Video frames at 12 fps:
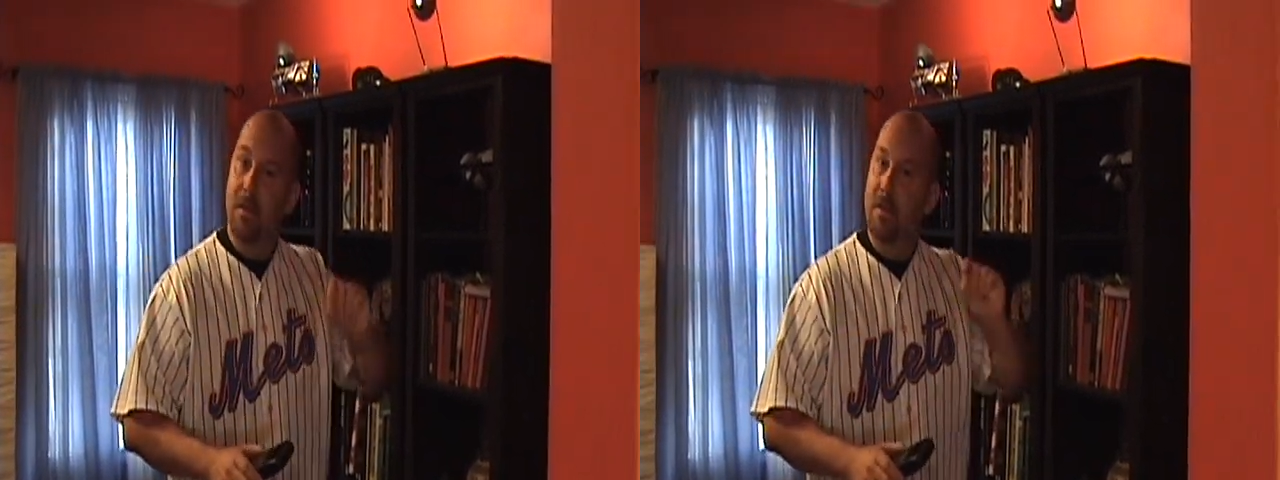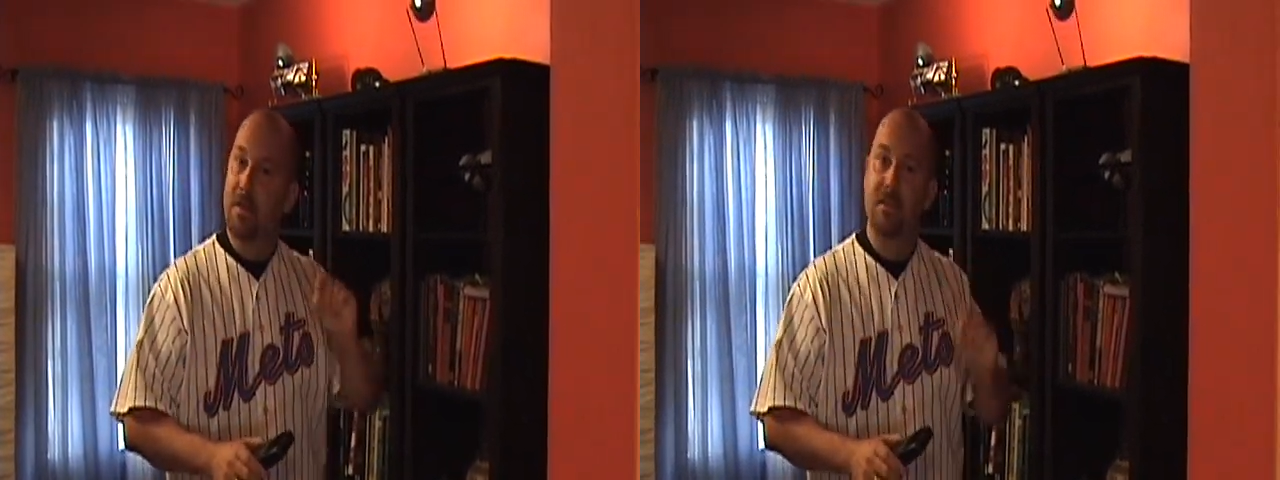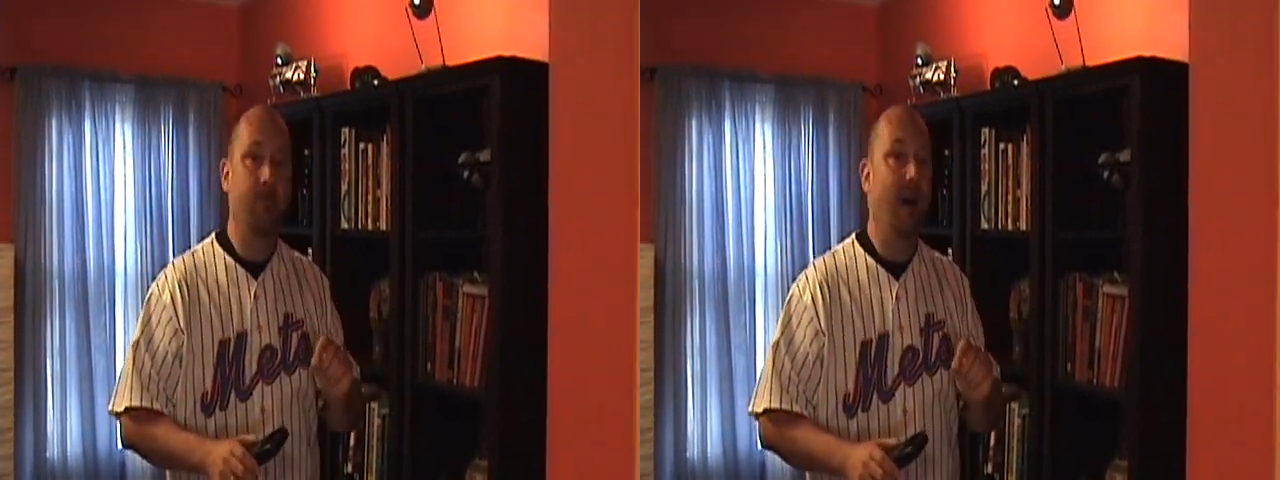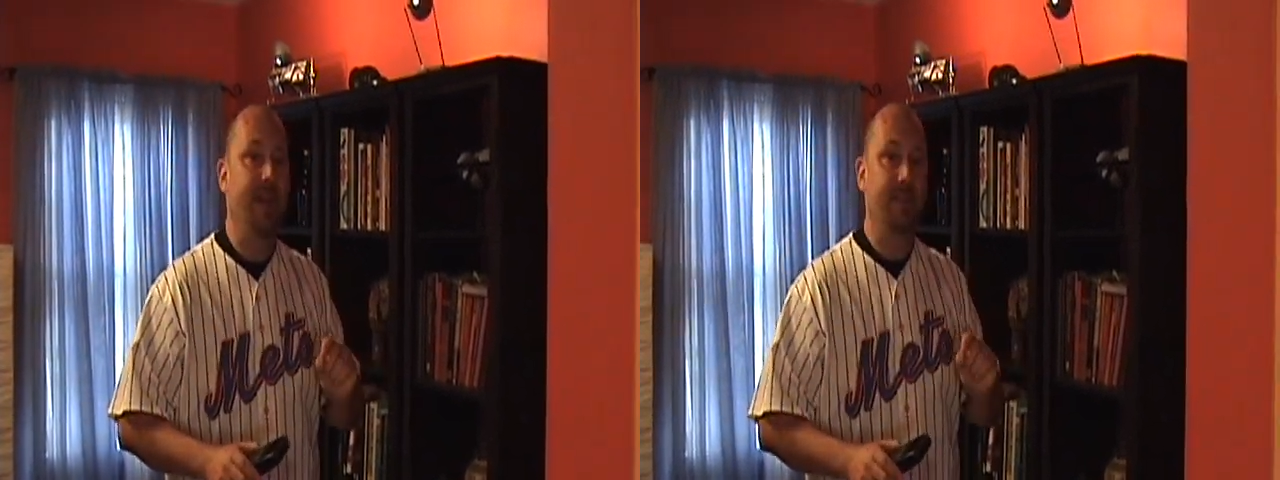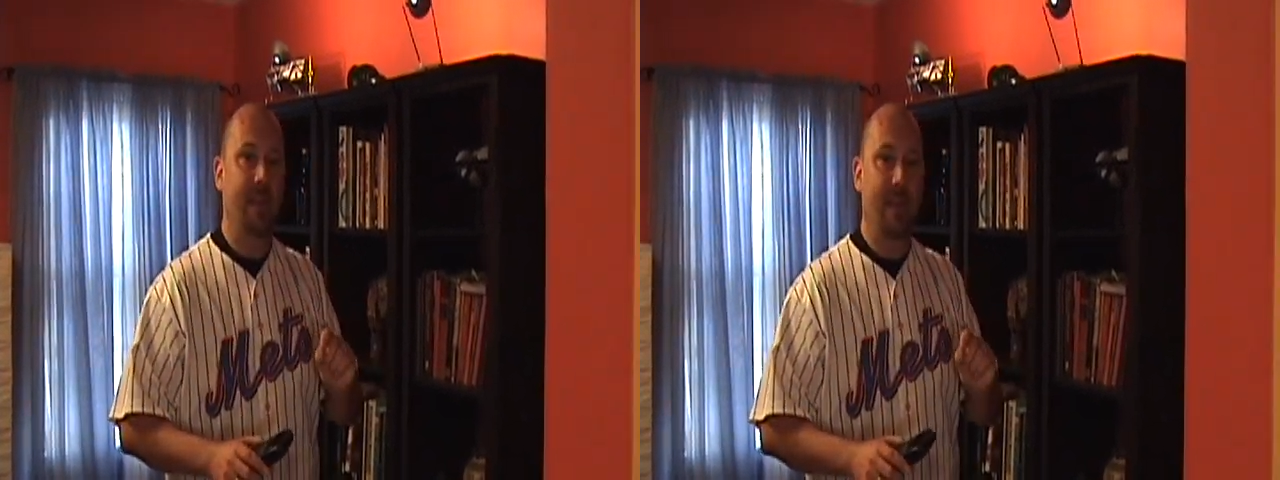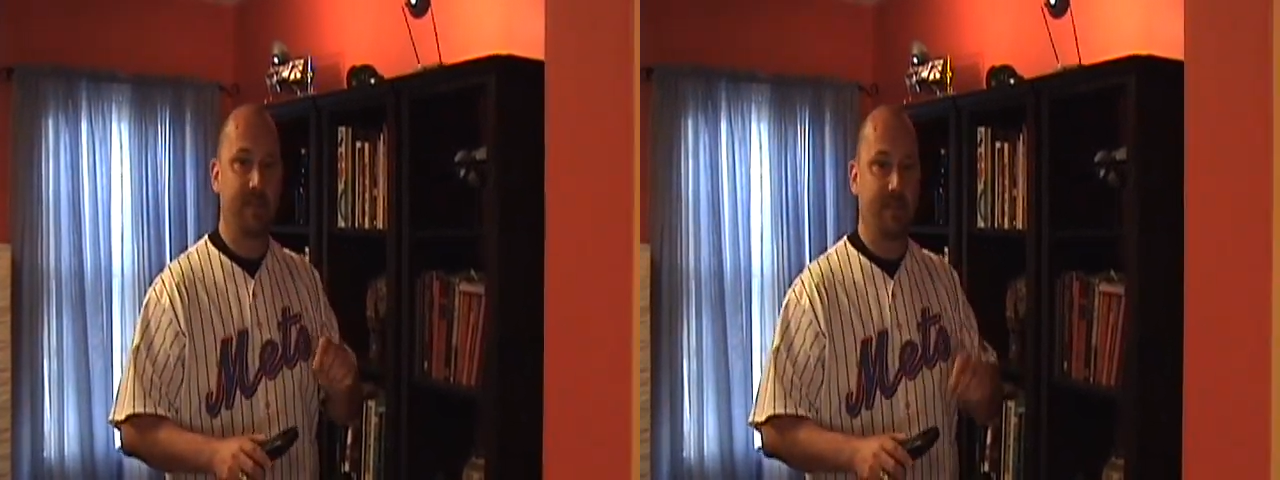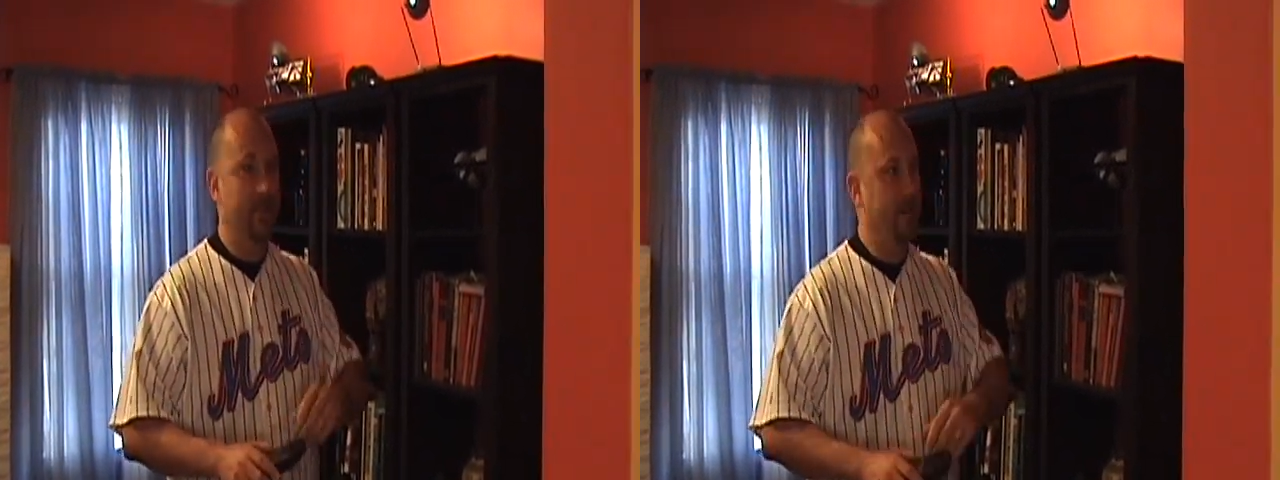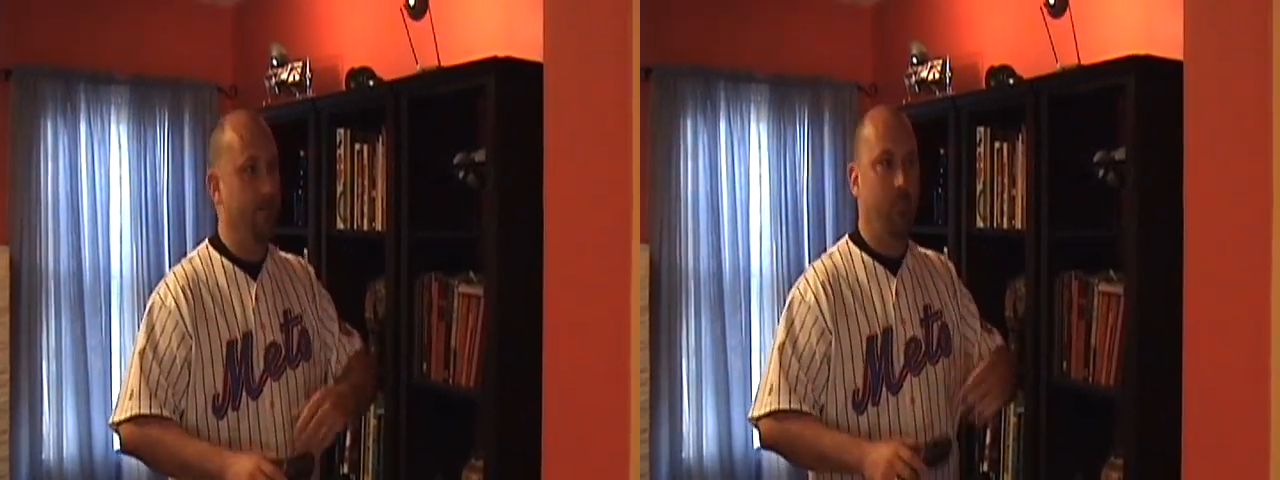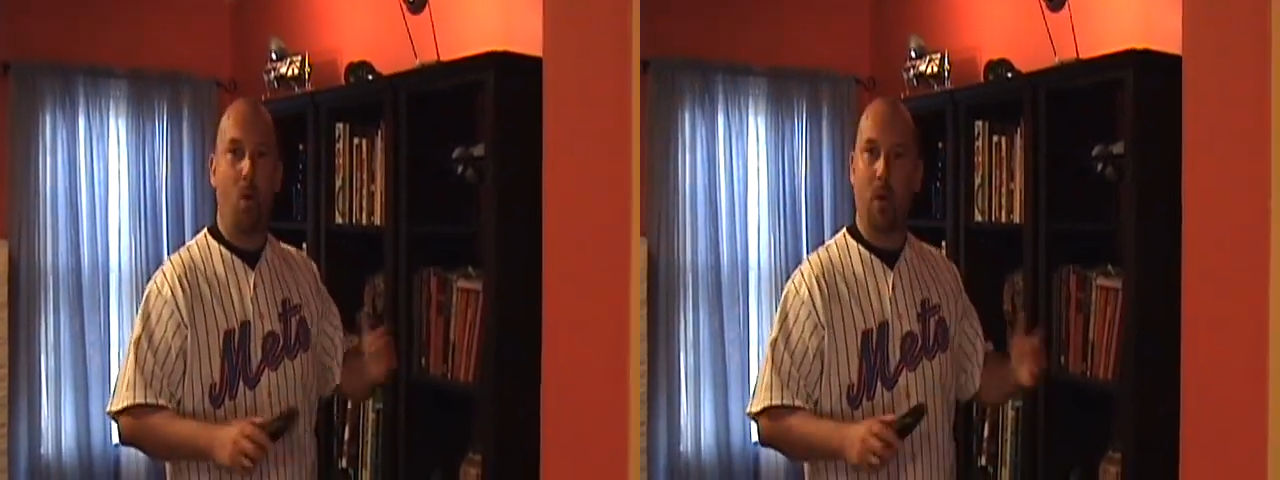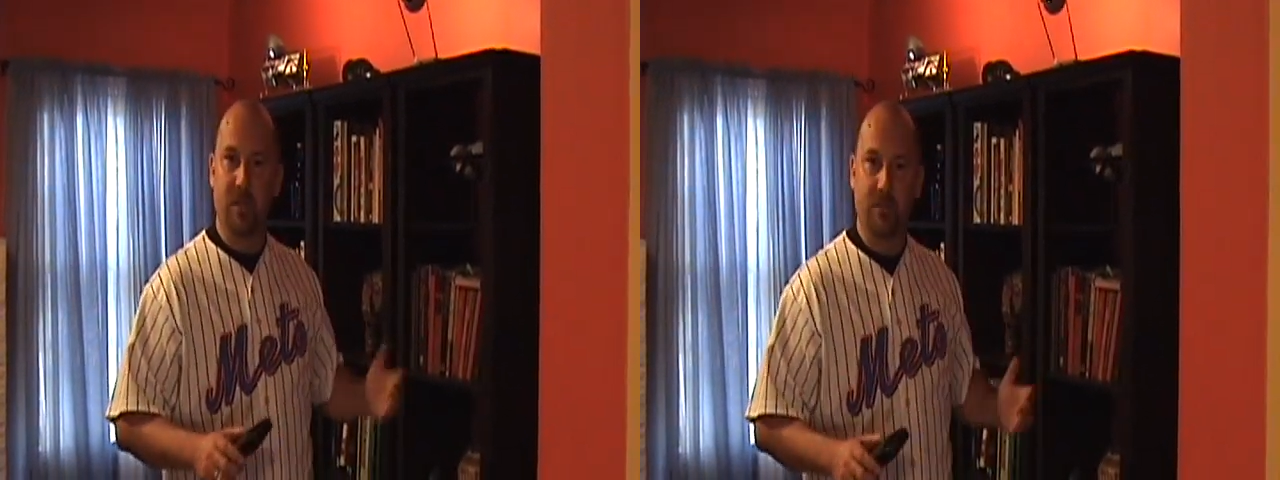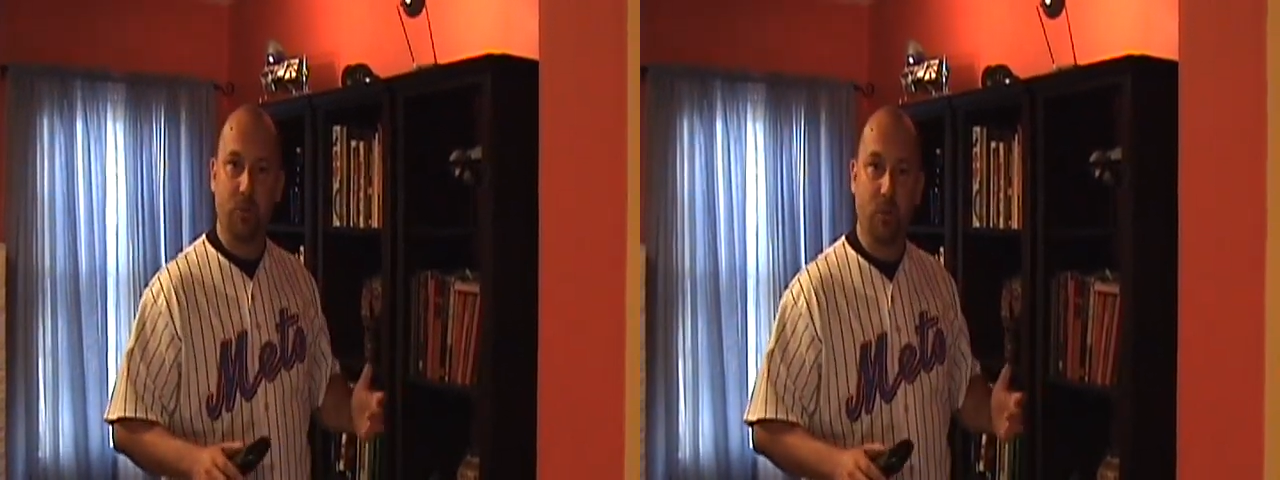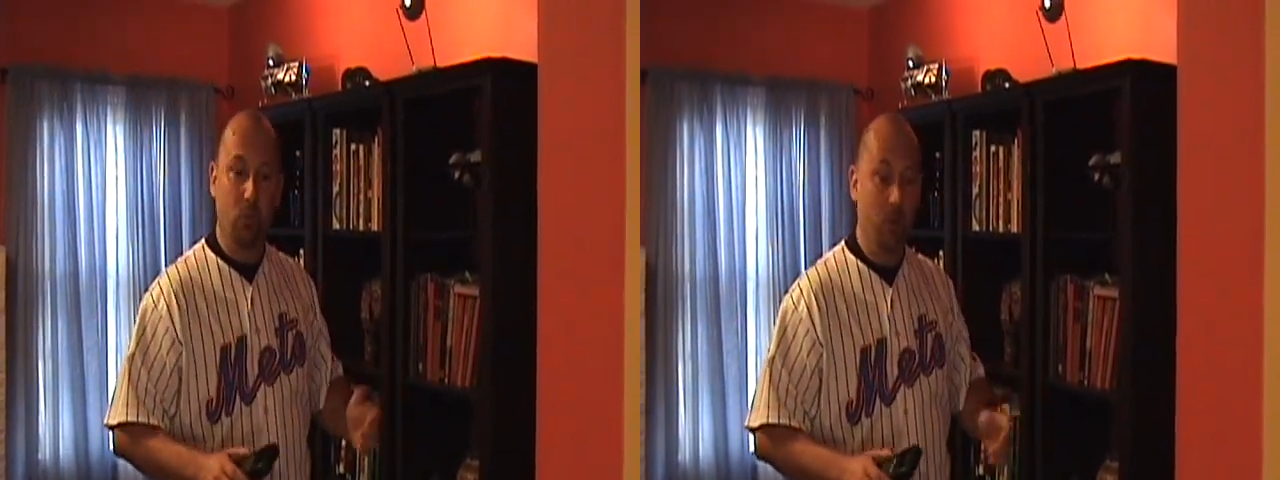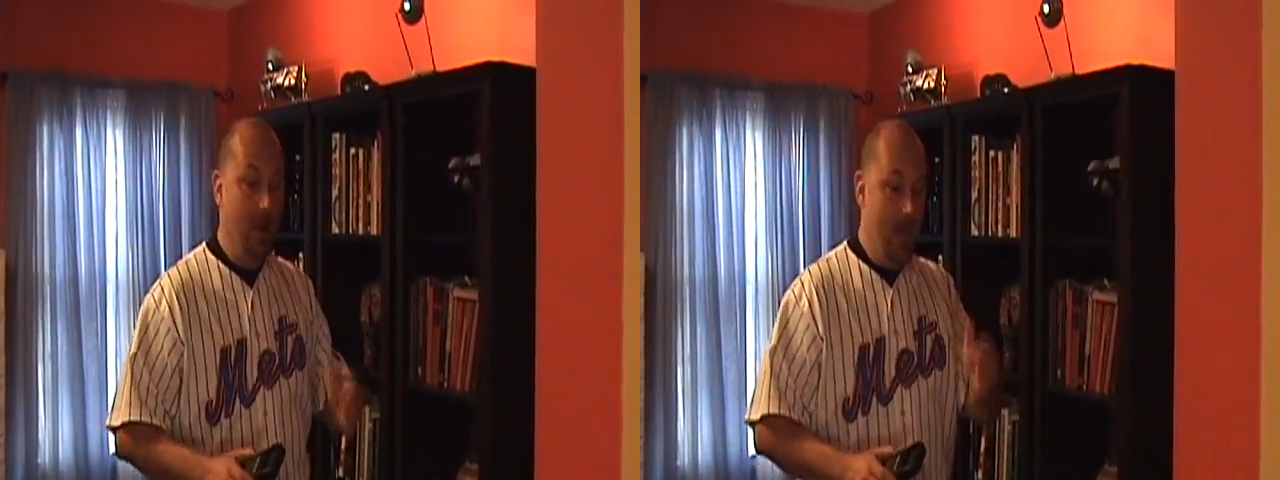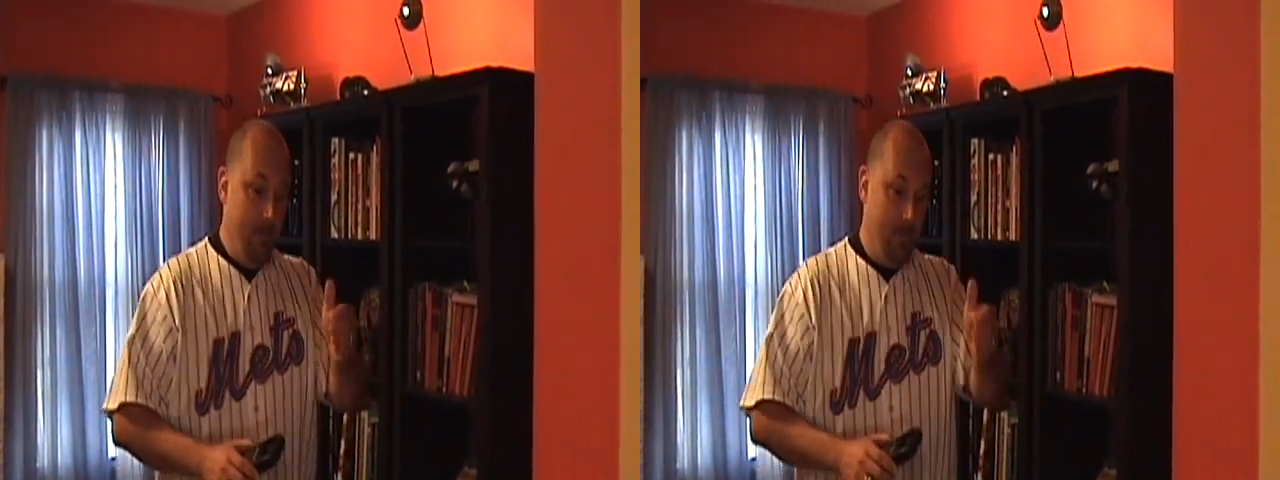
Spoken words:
this spot tested at 0.2,